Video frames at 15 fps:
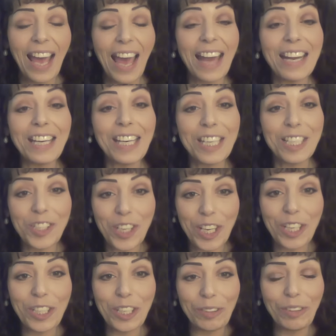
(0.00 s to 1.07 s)
And a
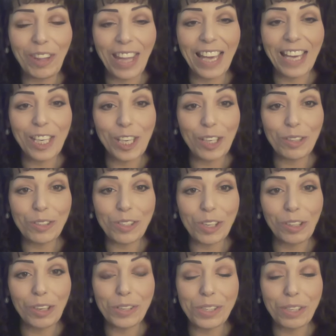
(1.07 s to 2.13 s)
continued thank you to
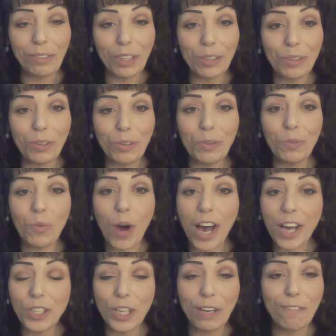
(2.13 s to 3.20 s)
those of you who
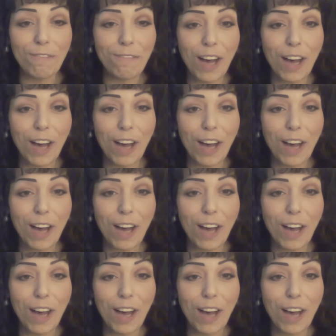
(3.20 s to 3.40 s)
watch and